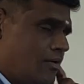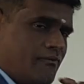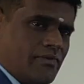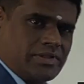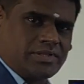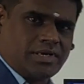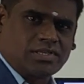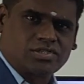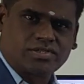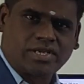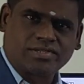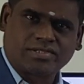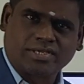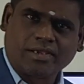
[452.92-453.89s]
whether
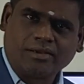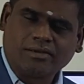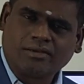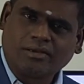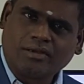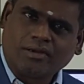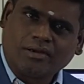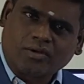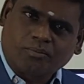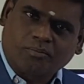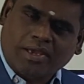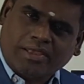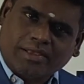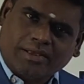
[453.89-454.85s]
stretching
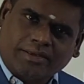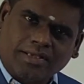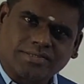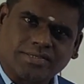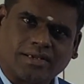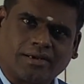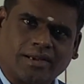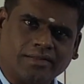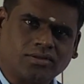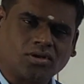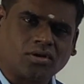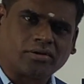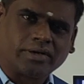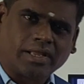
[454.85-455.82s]
by increasing
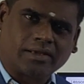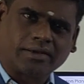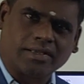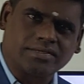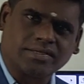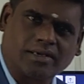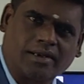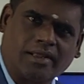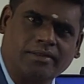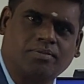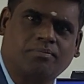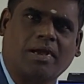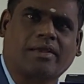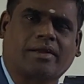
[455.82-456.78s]
length or decreasing
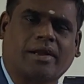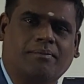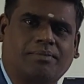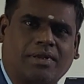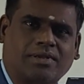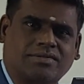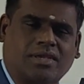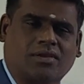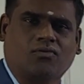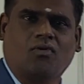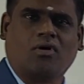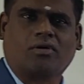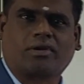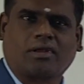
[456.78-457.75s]
length by compressing,
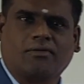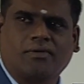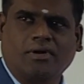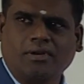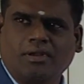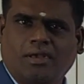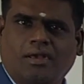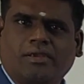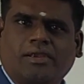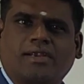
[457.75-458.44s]
whatever,